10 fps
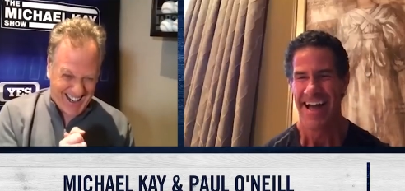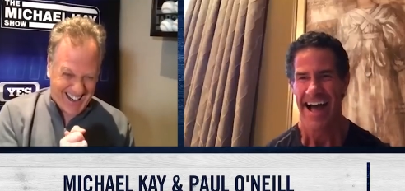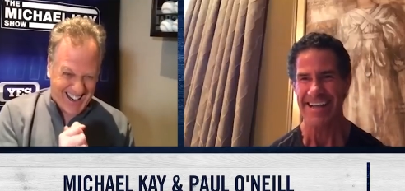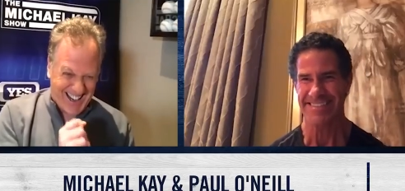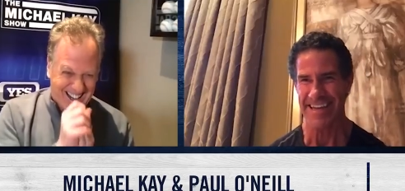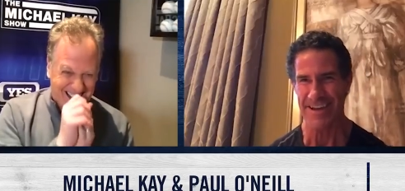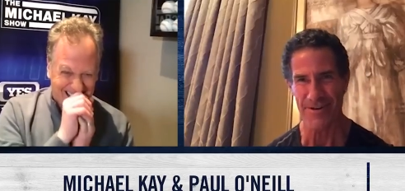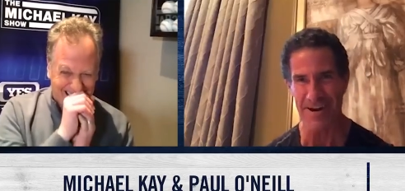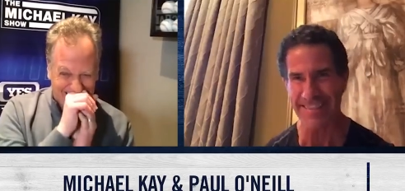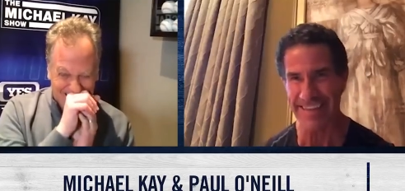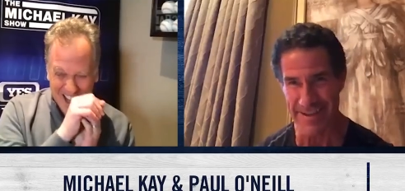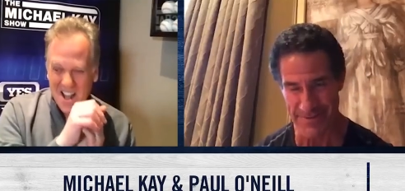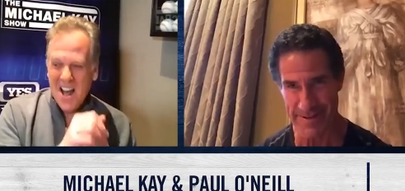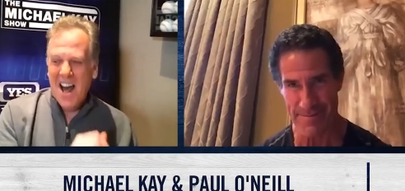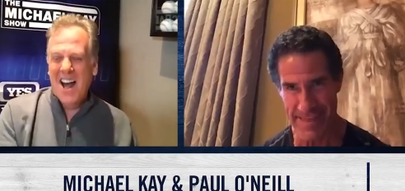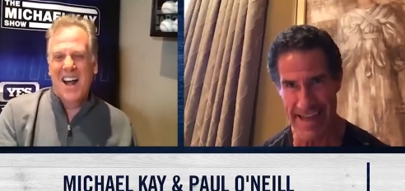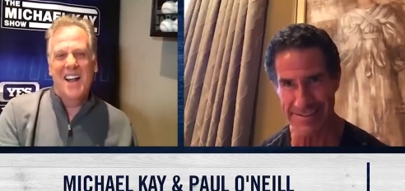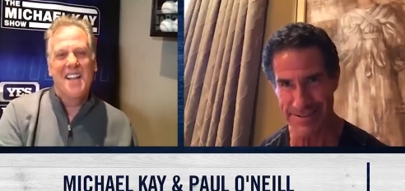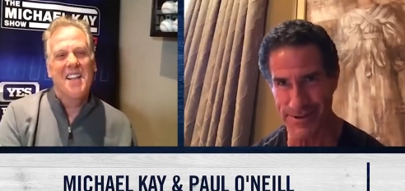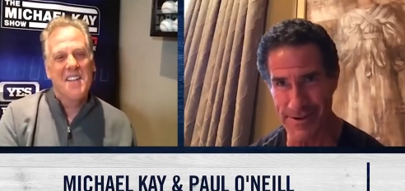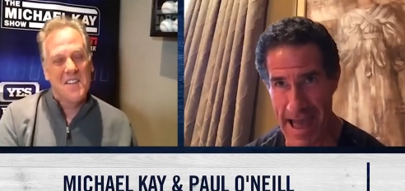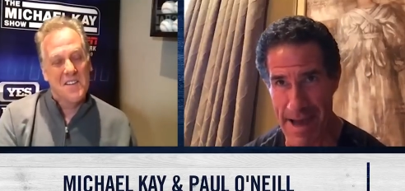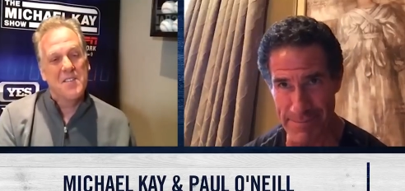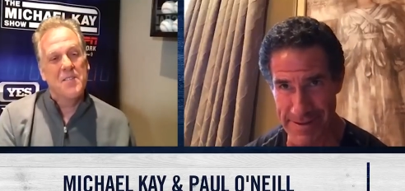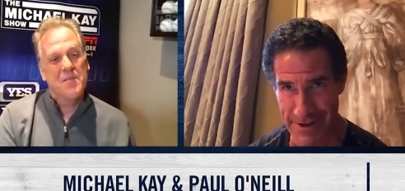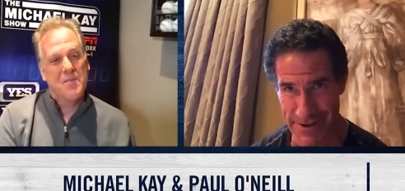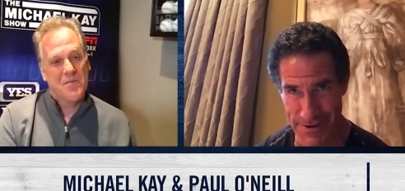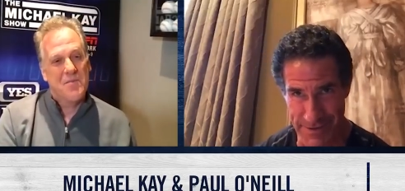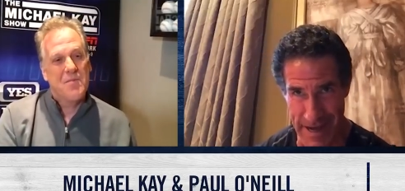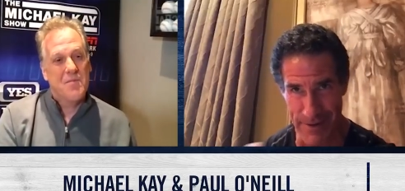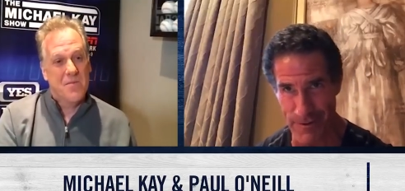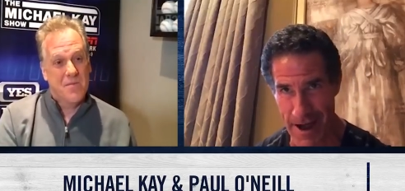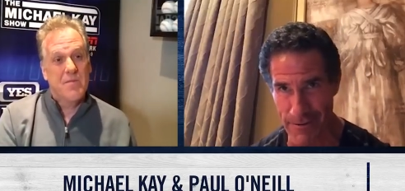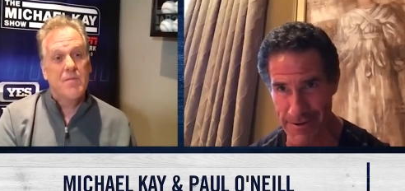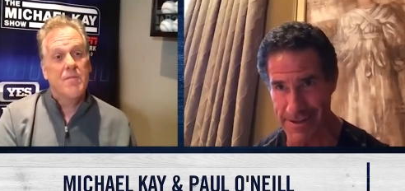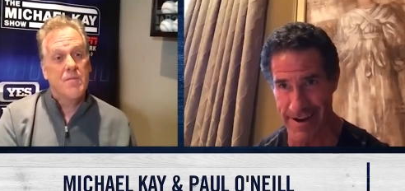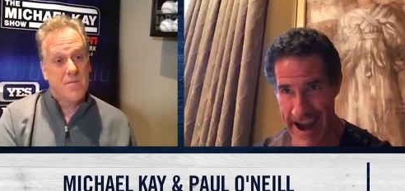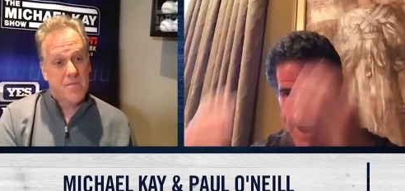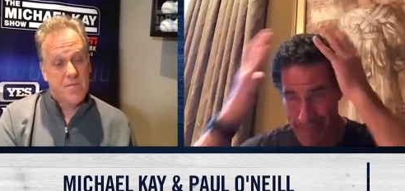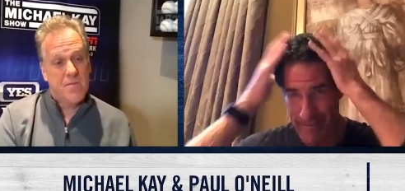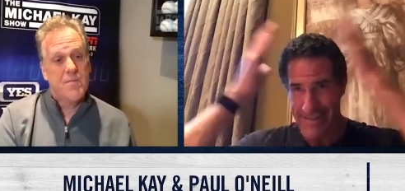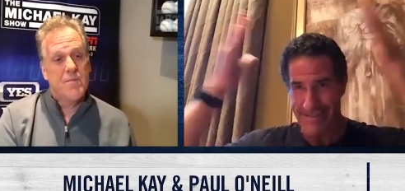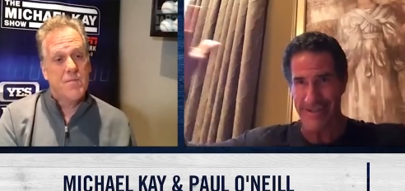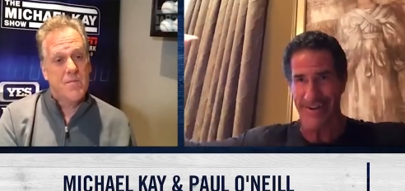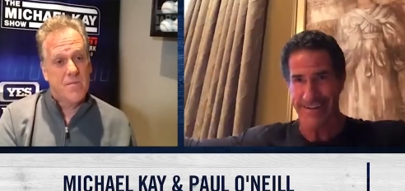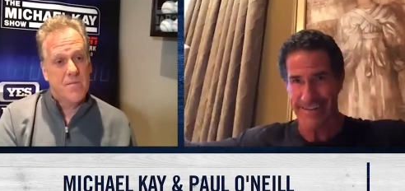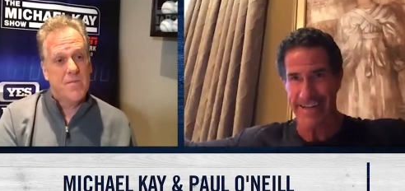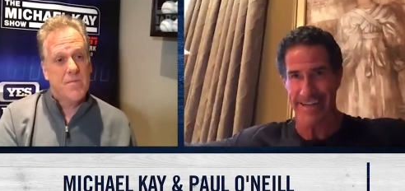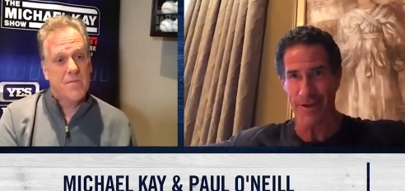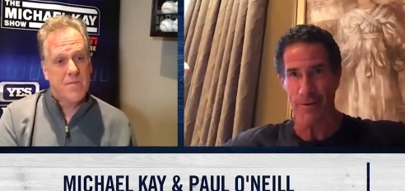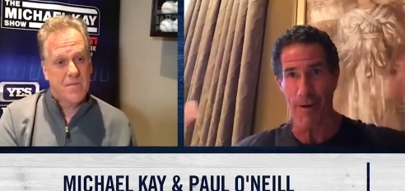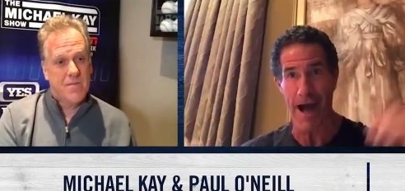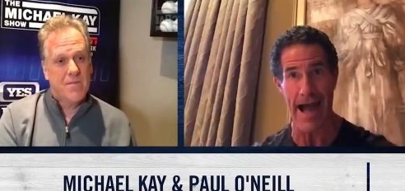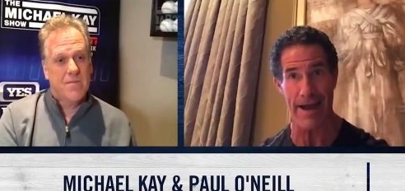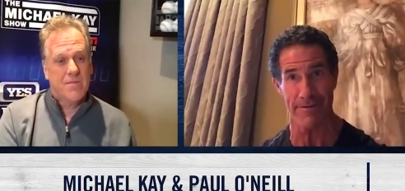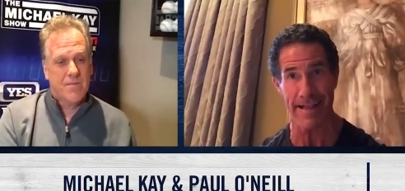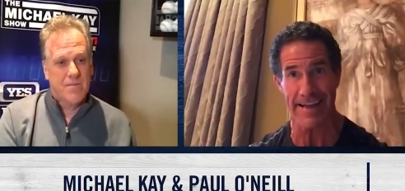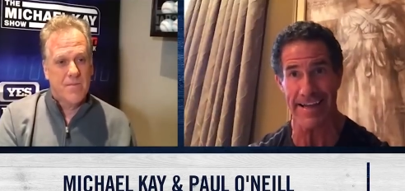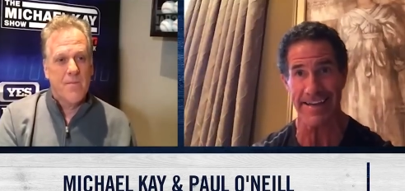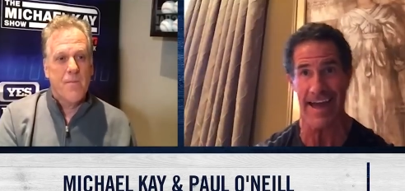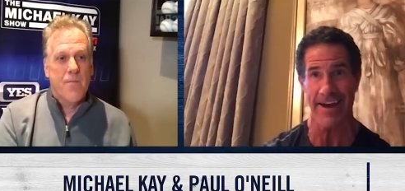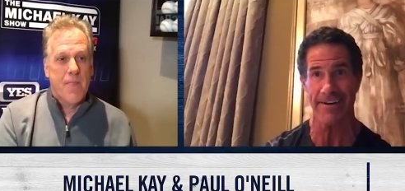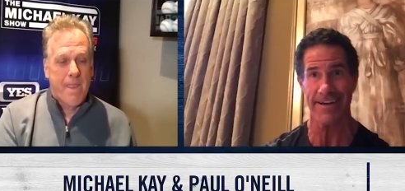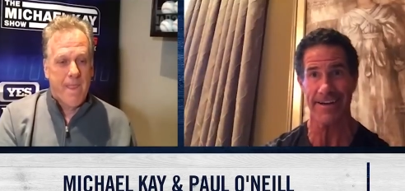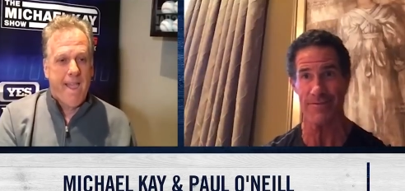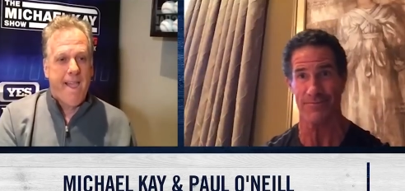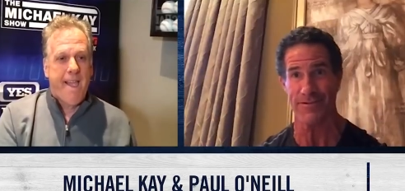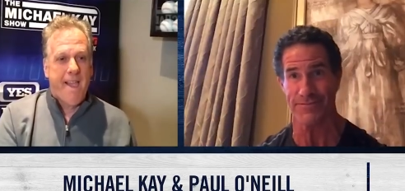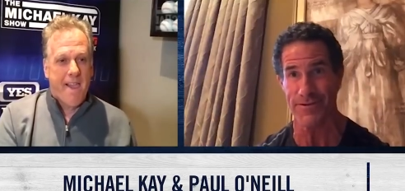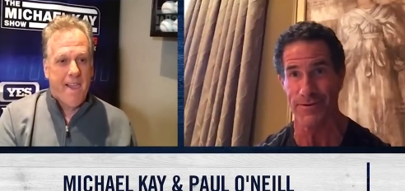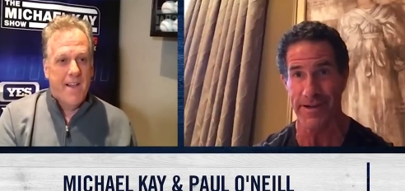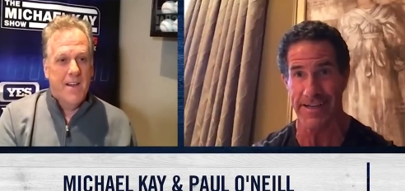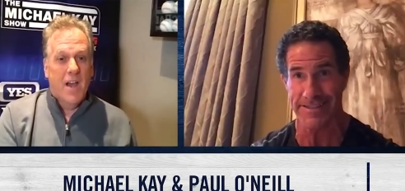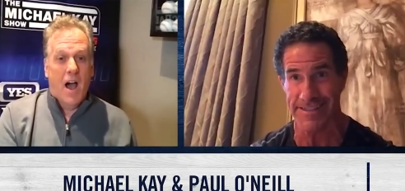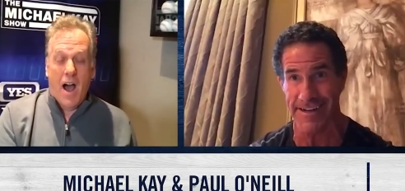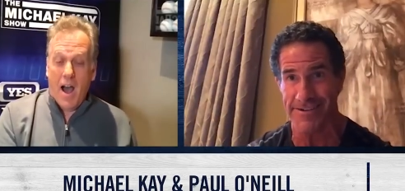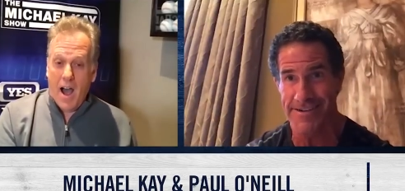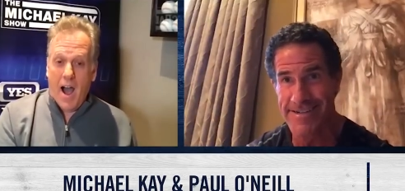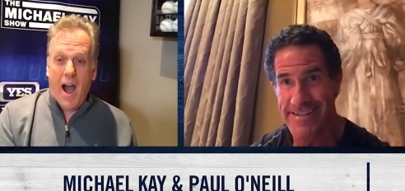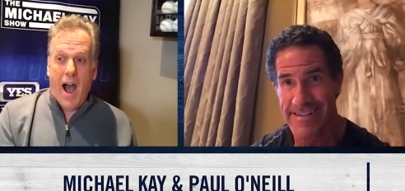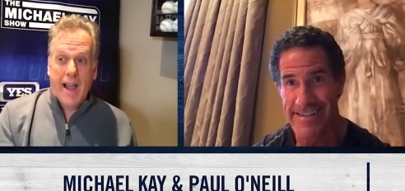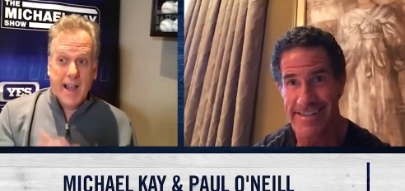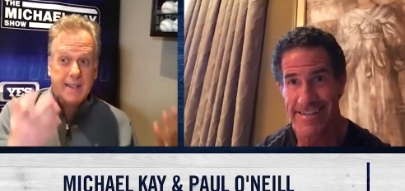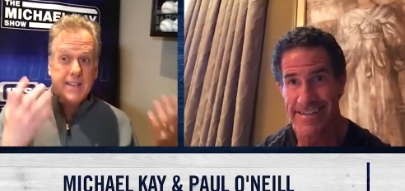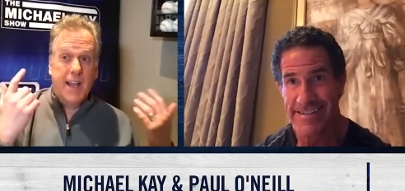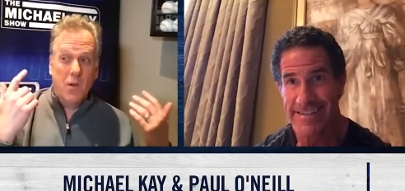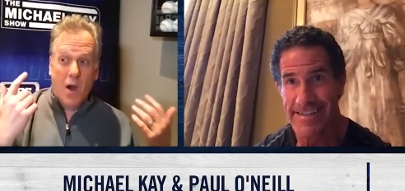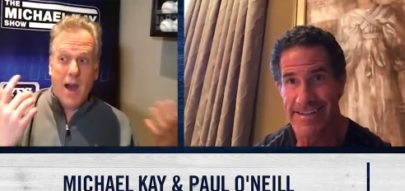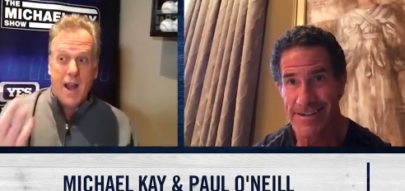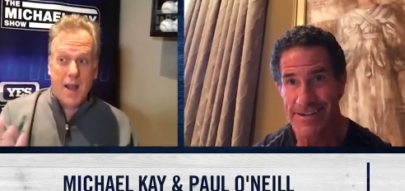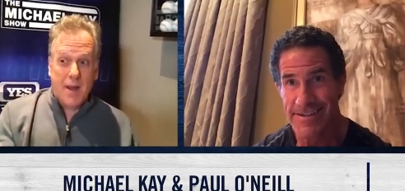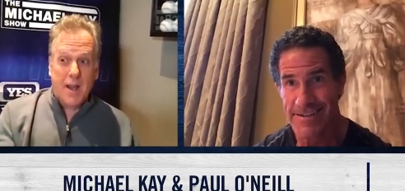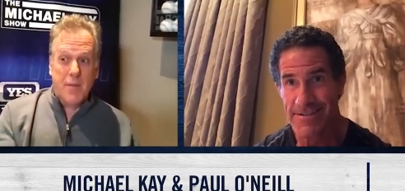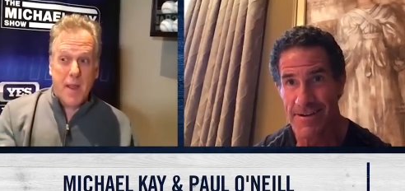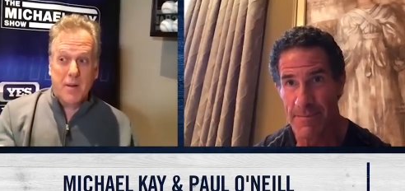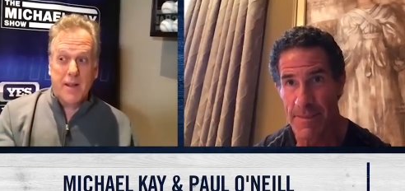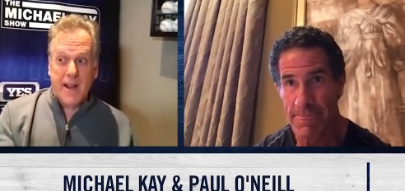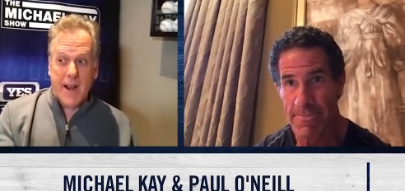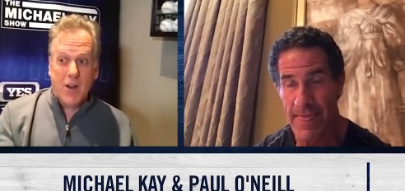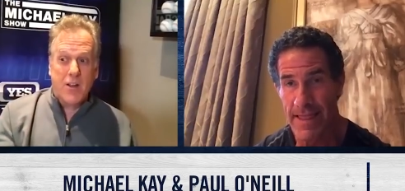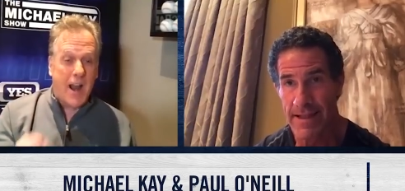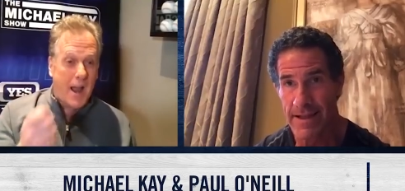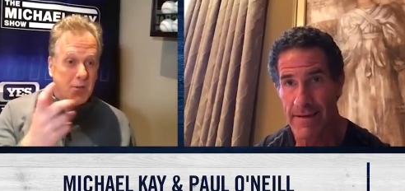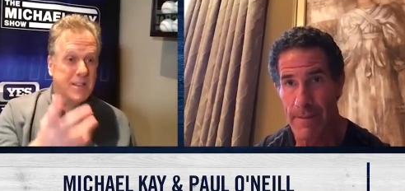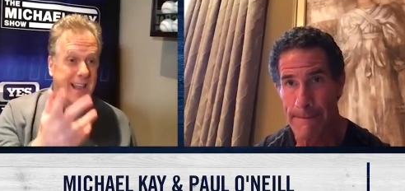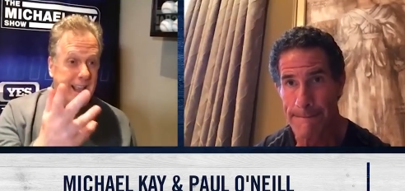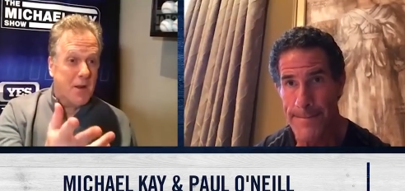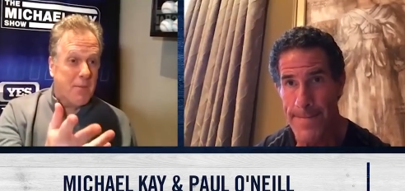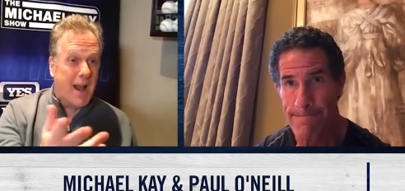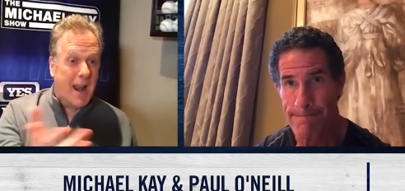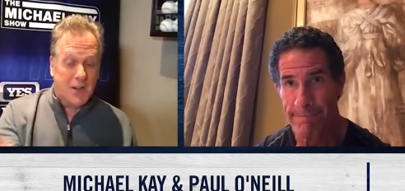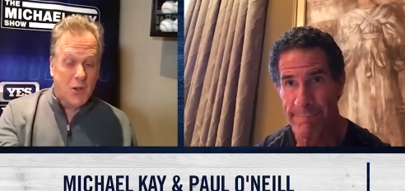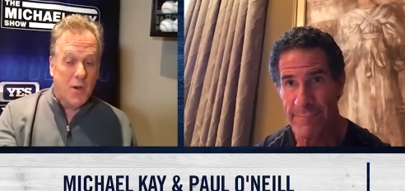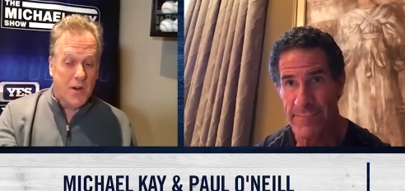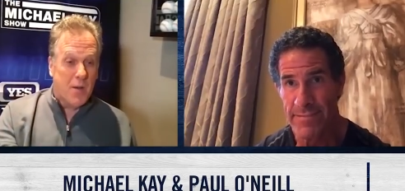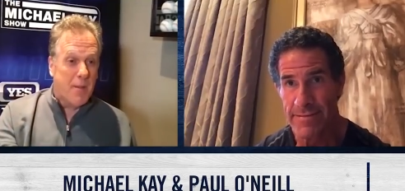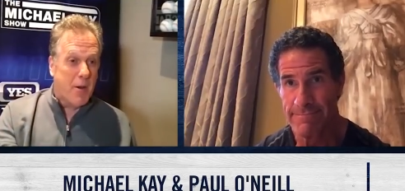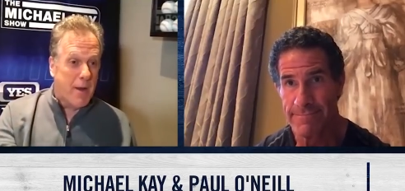Speaker 1: I'll tell you one thing. Some things do happen, though. You've done well with your hair. Mine's starting to get a little wide without getting
Speaker 2: a haircut for a few weeks, you know? I got to tell you what, I'm not going to be able to get a haircut. I was thinking about like doing it on my